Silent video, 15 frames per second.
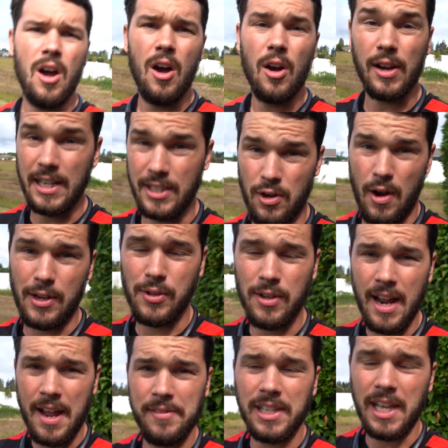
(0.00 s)
Okay, so I do
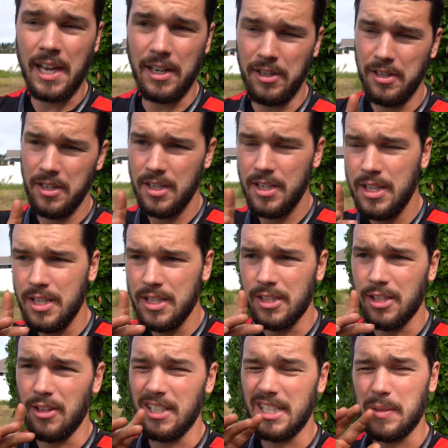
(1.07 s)
not have a ladder,
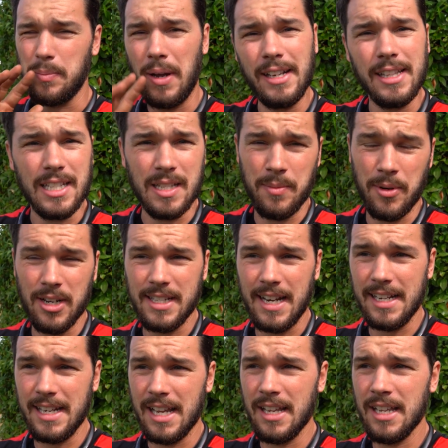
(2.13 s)
so this is probably not the smartest
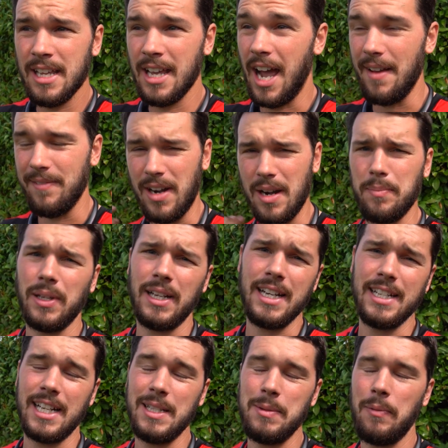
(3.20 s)
idea. I've done it plenty
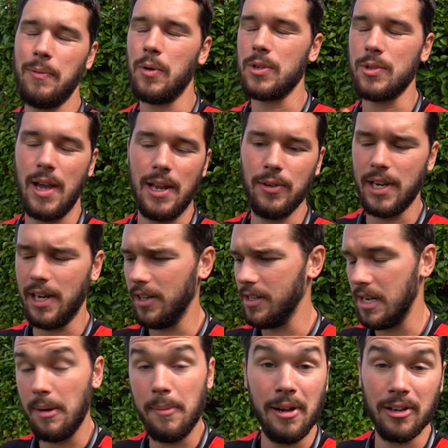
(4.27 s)
of times before, so I don't care,
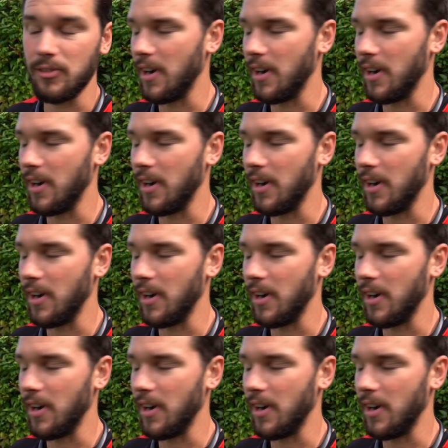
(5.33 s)
and I'm on